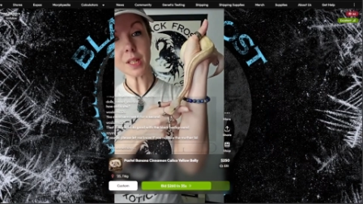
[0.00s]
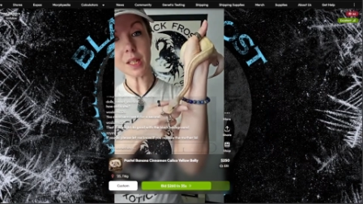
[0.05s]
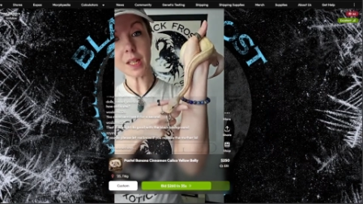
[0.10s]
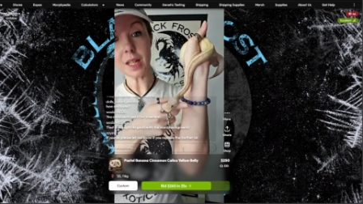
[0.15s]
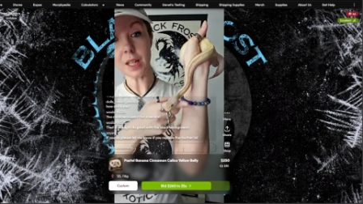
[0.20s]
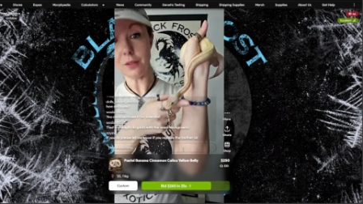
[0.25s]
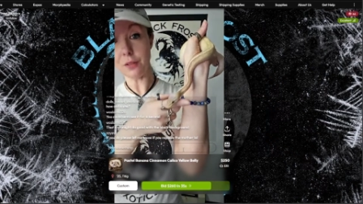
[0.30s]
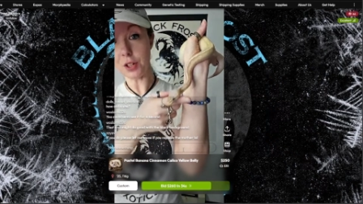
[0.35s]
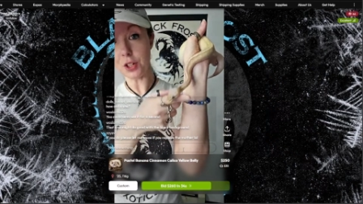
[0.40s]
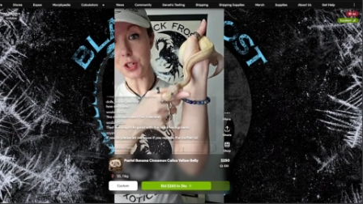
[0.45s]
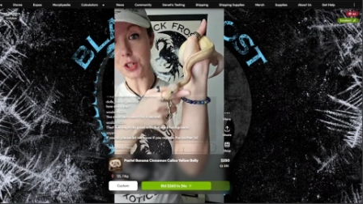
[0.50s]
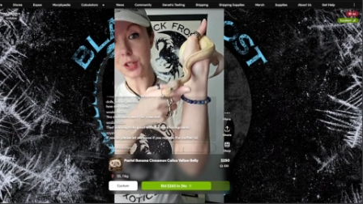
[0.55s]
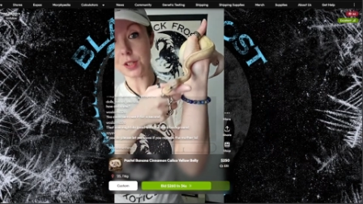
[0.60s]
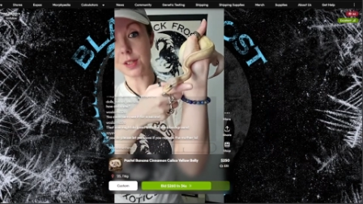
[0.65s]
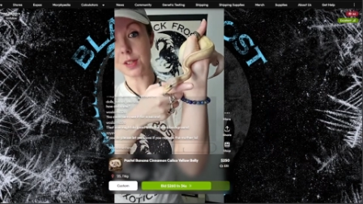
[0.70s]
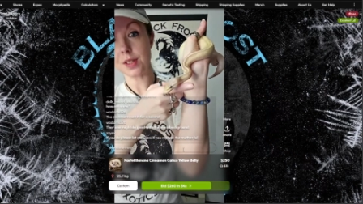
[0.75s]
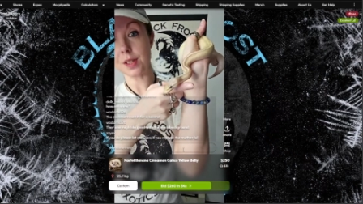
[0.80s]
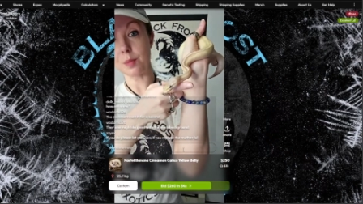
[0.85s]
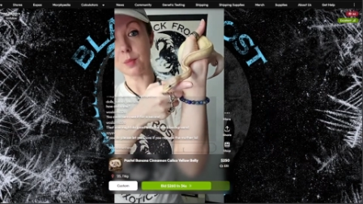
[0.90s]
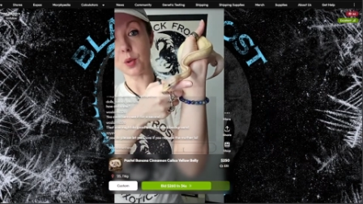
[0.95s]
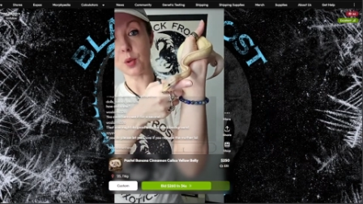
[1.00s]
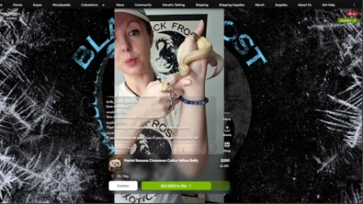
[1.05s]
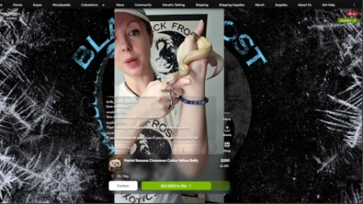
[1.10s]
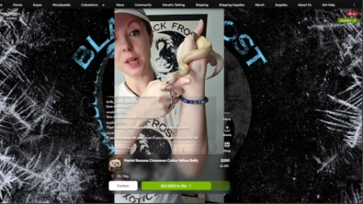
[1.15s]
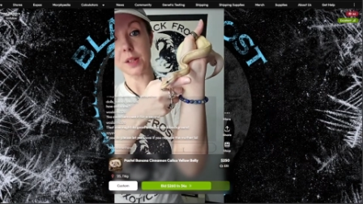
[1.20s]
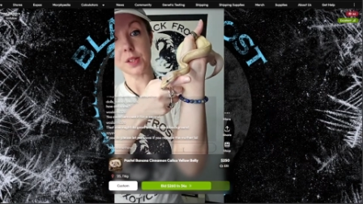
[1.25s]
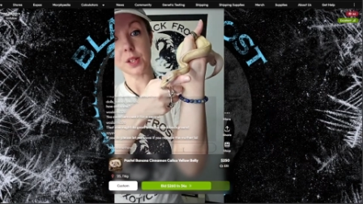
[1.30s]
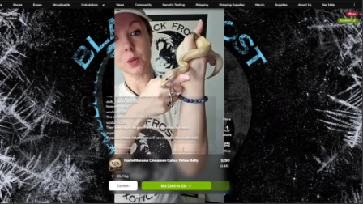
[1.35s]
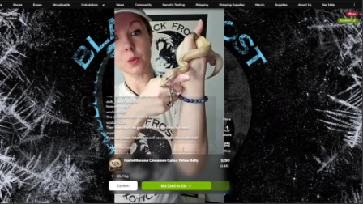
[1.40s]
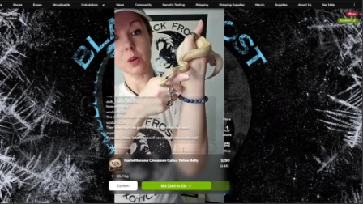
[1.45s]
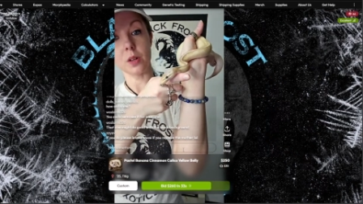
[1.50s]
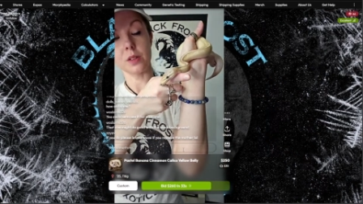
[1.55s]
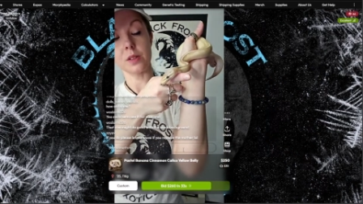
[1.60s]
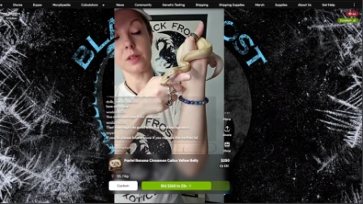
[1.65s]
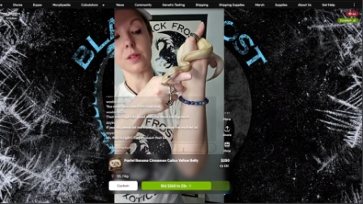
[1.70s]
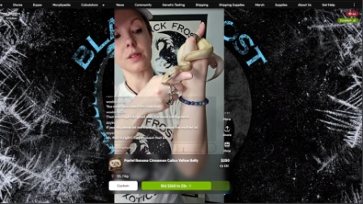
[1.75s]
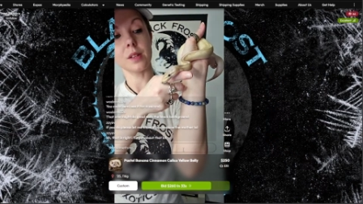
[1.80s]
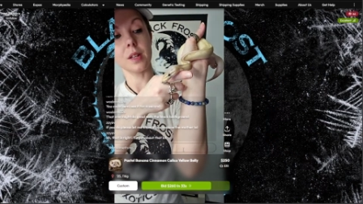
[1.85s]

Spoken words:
even just the simple basic ones.